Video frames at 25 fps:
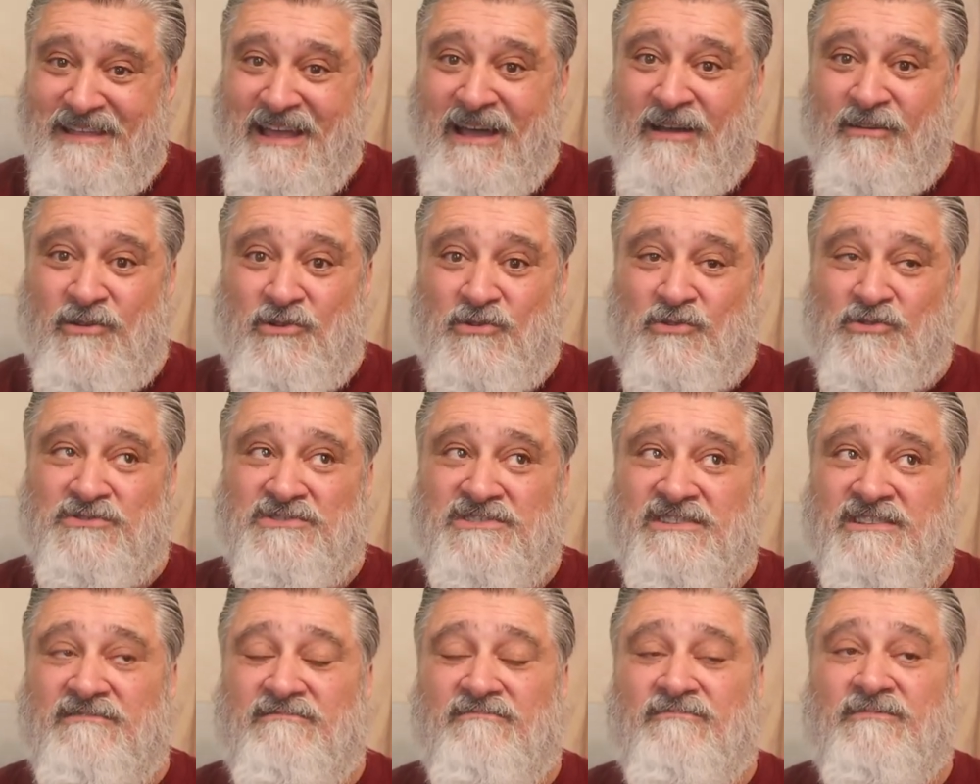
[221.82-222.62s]
How cool
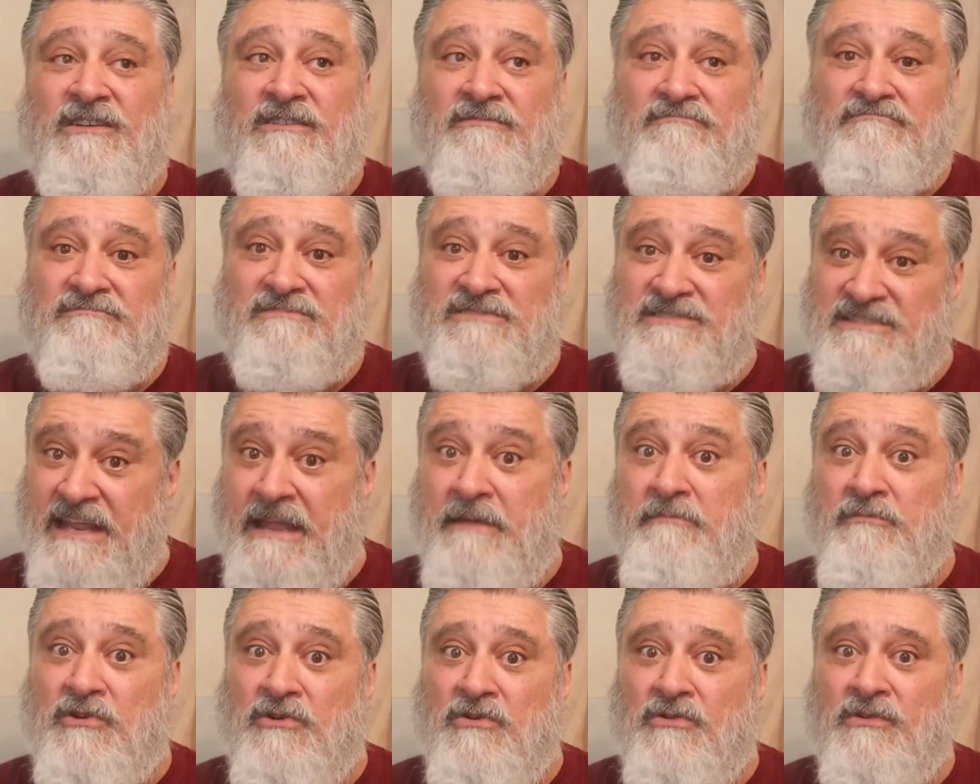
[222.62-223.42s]
is it? Well, it's
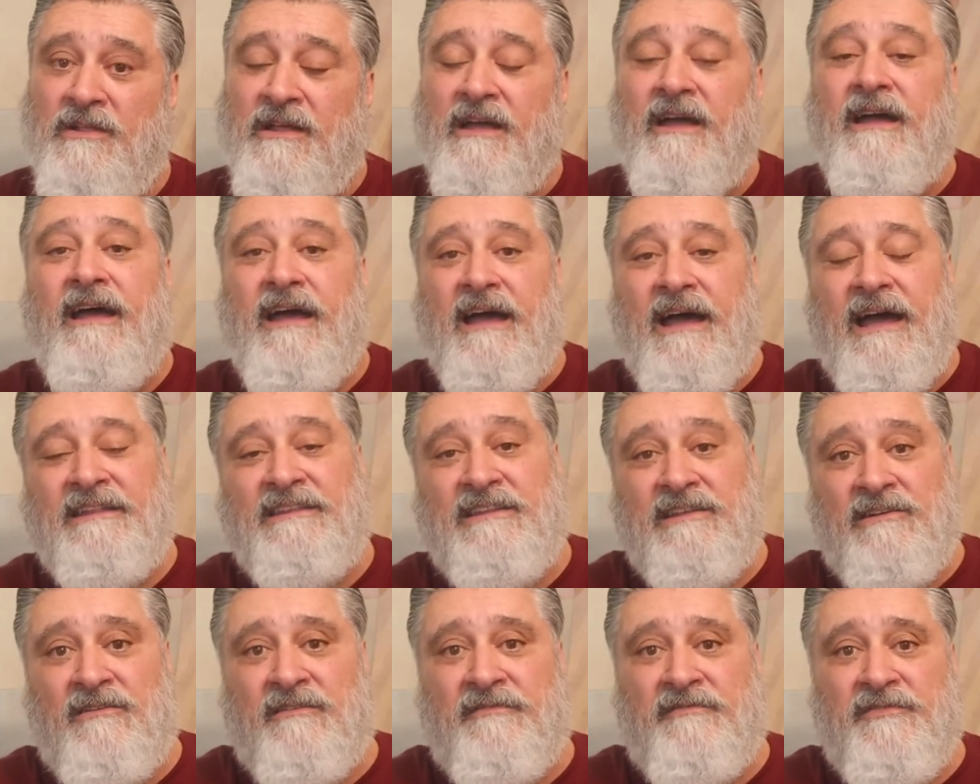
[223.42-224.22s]
damn cool. I
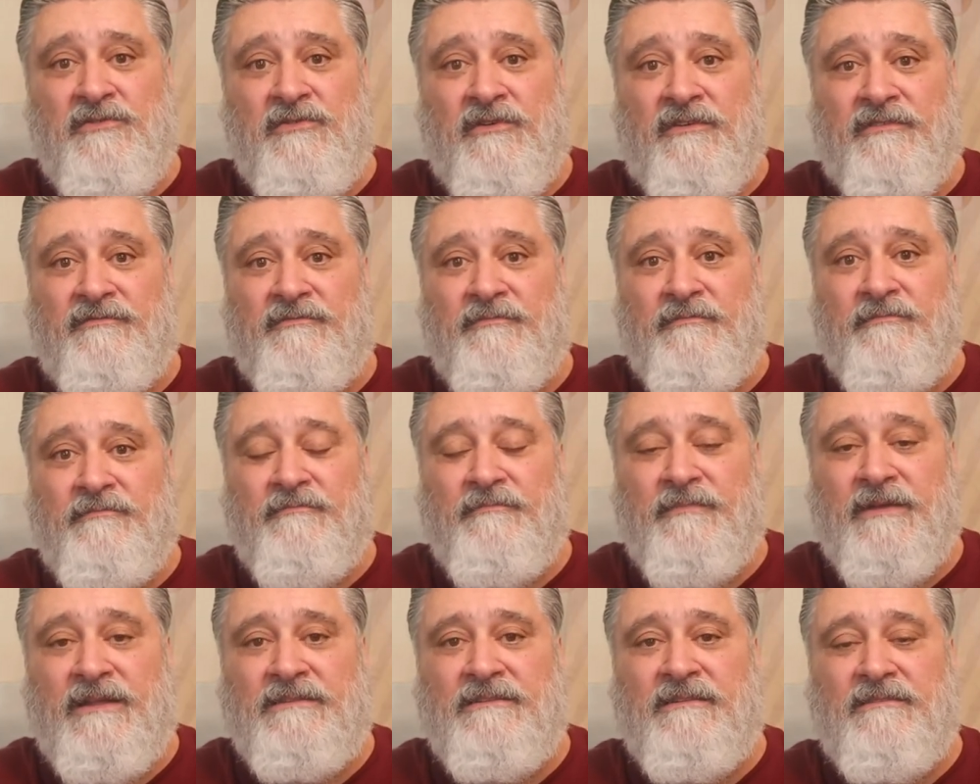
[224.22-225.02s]
did a review of them.
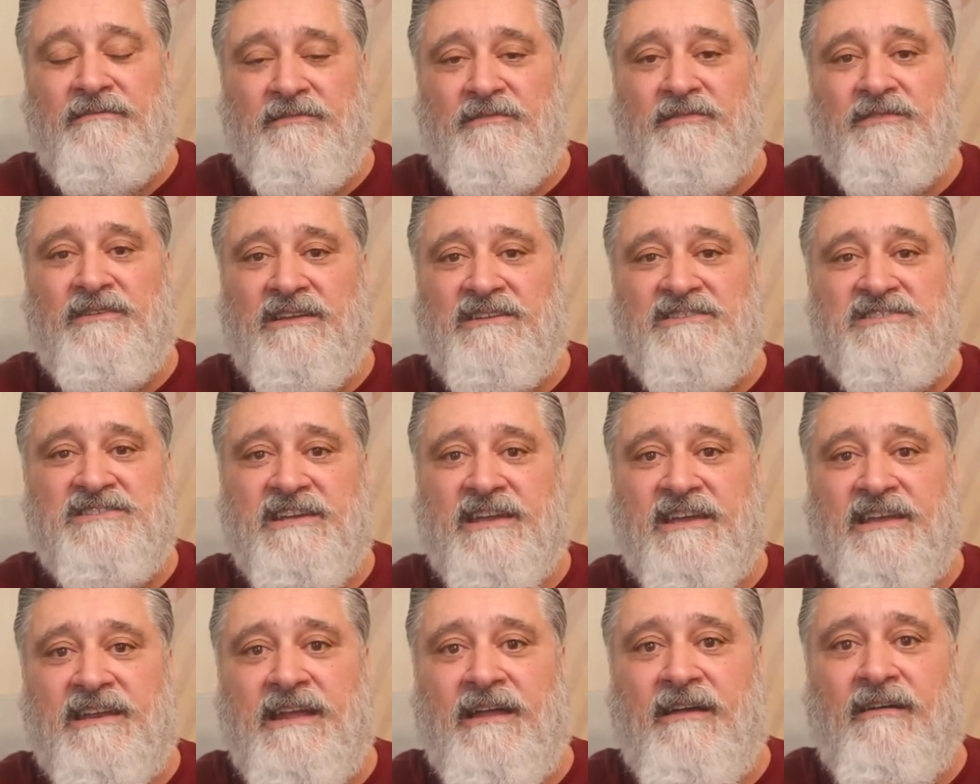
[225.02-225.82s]
I got to
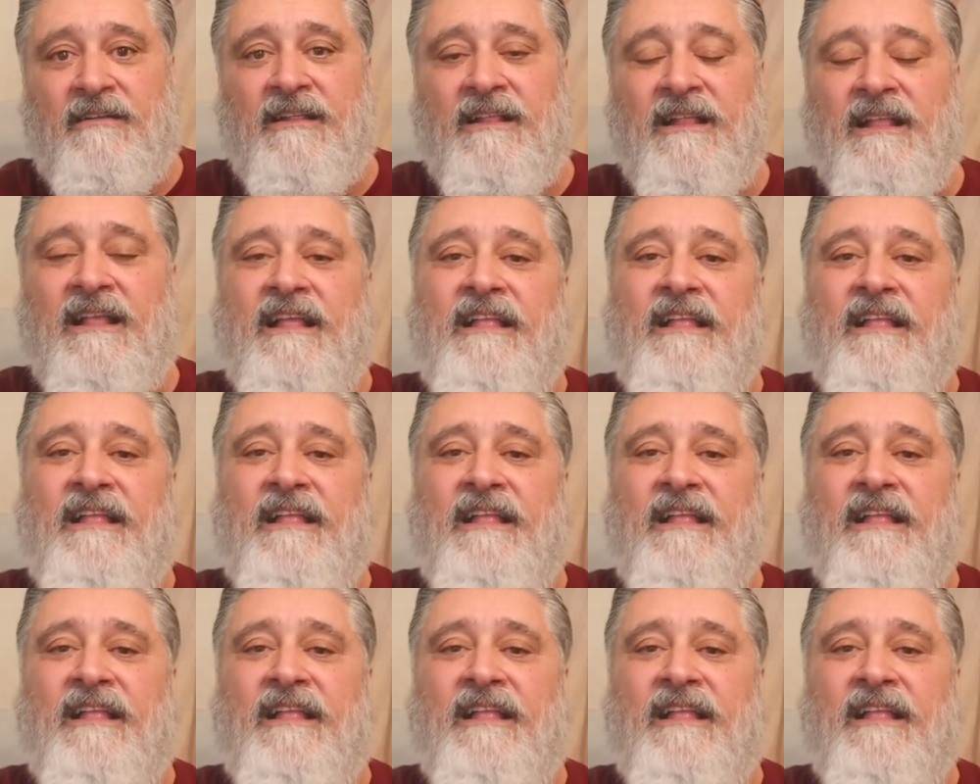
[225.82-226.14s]
check it out.